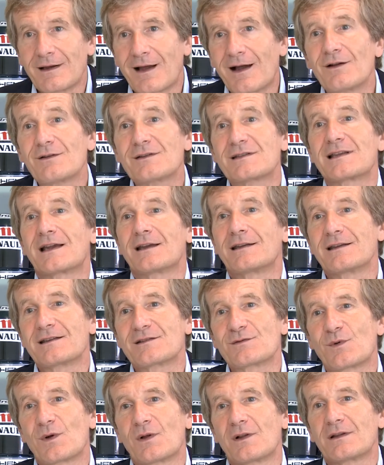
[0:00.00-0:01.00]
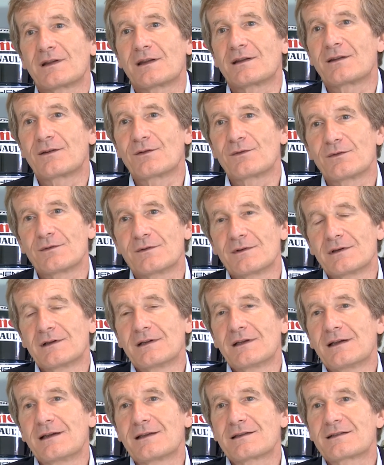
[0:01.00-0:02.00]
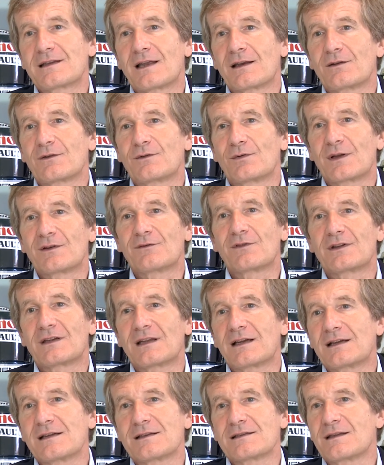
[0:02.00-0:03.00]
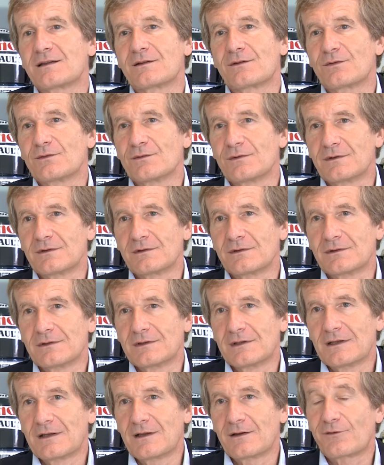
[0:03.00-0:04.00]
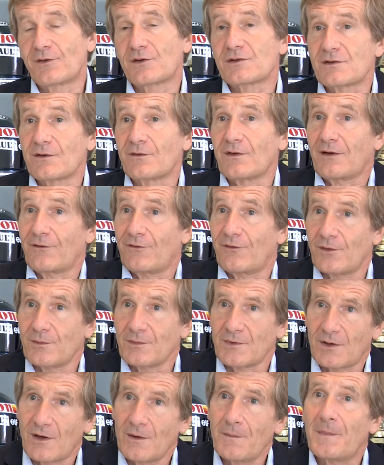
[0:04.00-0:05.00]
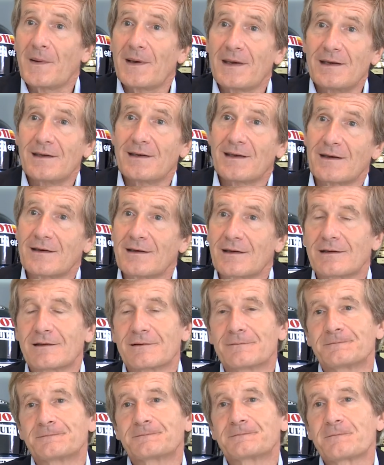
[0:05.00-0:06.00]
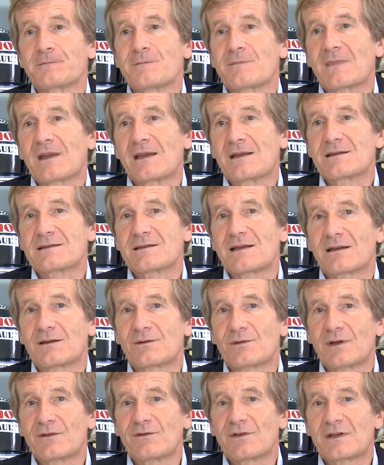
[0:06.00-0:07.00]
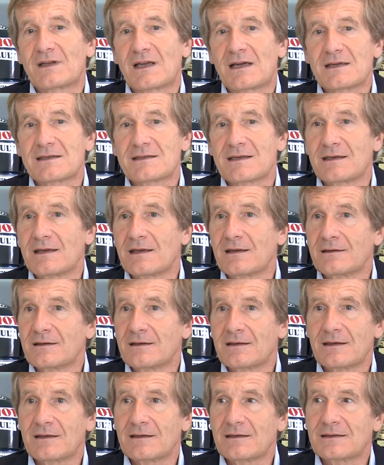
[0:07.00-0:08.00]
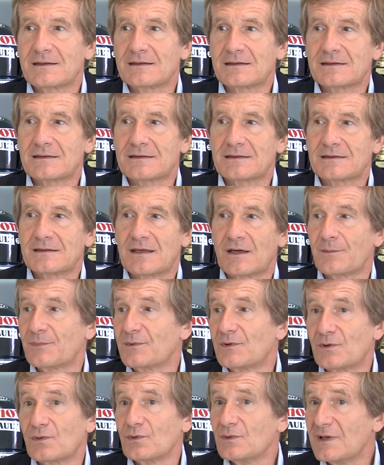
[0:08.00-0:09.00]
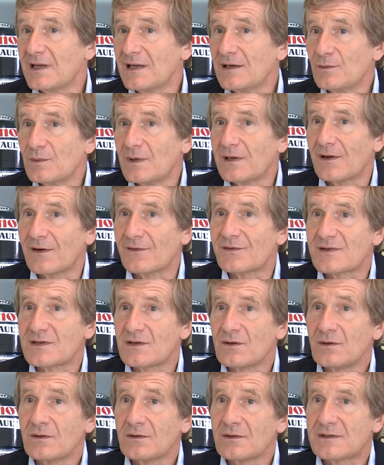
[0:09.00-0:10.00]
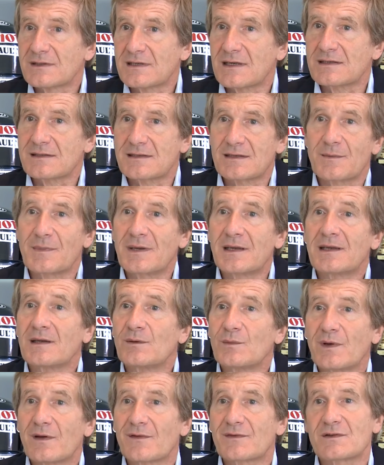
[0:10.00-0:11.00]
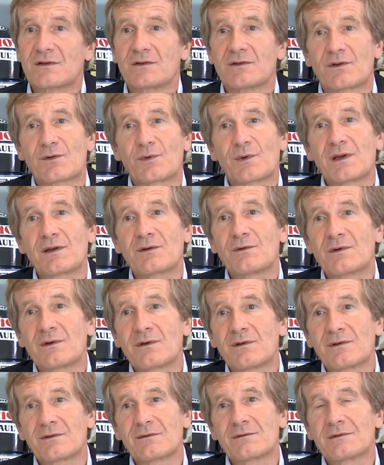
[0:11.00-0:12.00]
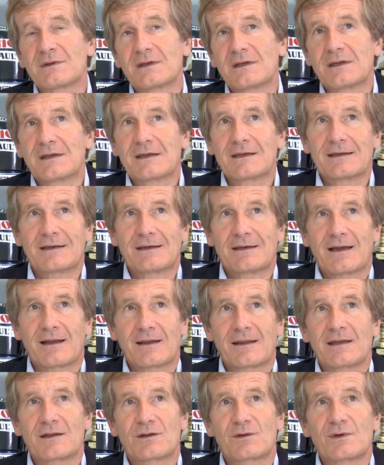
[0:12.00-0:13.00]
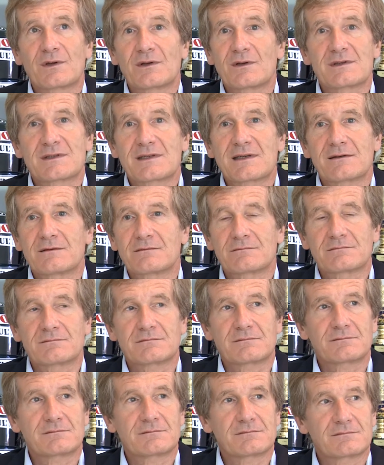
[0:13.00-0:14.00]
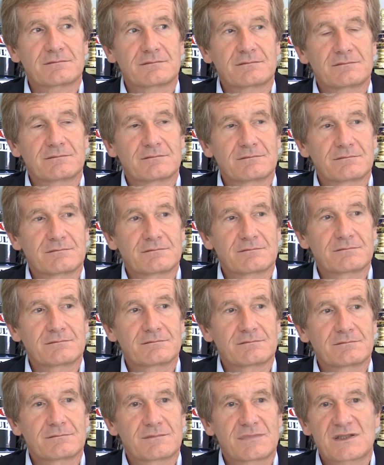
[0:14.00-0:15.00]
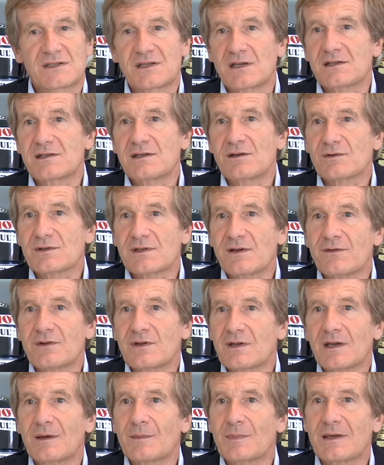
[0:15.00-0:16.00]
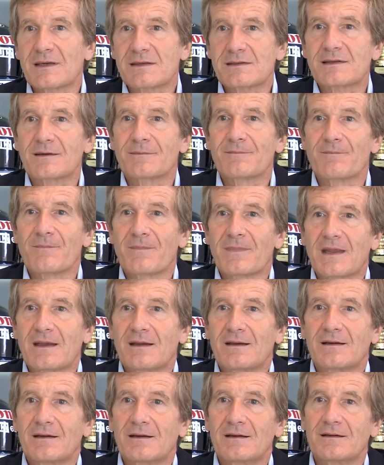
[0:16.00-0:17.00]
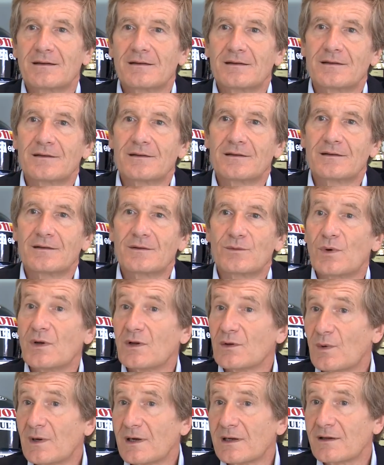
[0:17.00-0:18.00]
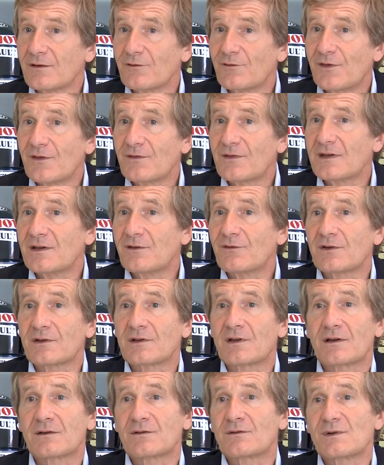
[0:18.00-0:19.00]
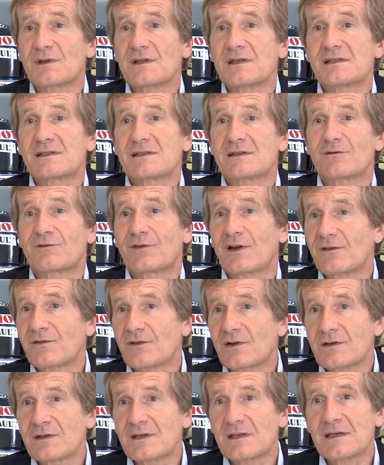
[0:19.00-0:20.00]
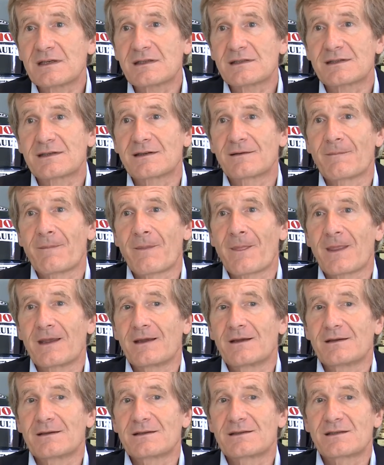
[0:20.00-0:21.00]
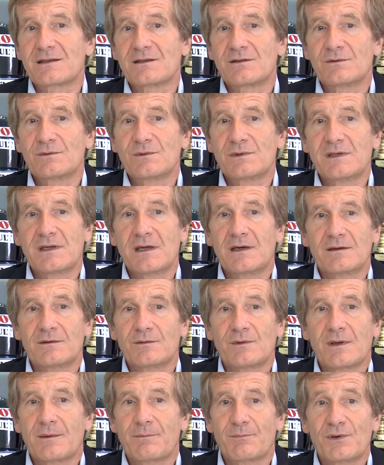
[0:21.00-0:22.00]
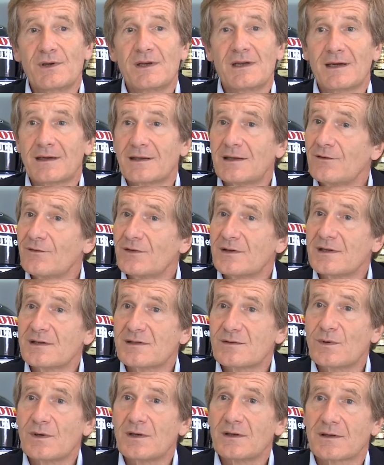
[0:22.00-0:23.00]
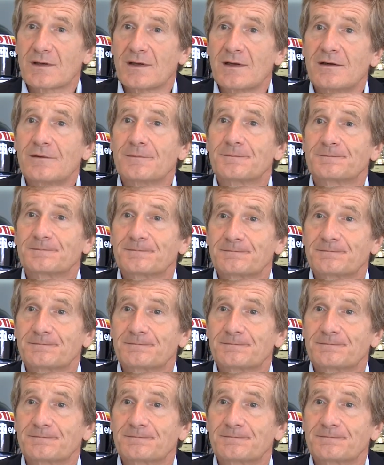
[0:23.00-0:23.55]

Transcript: outside this world into and started to advertise and to, first of all, I formed the company and then start to advertise. And up to today, we have sold, since the beginning, we have sold 360 or 70 airplanes worldwide in 50 different countries in 5 continents. So we are pretty active in this world now.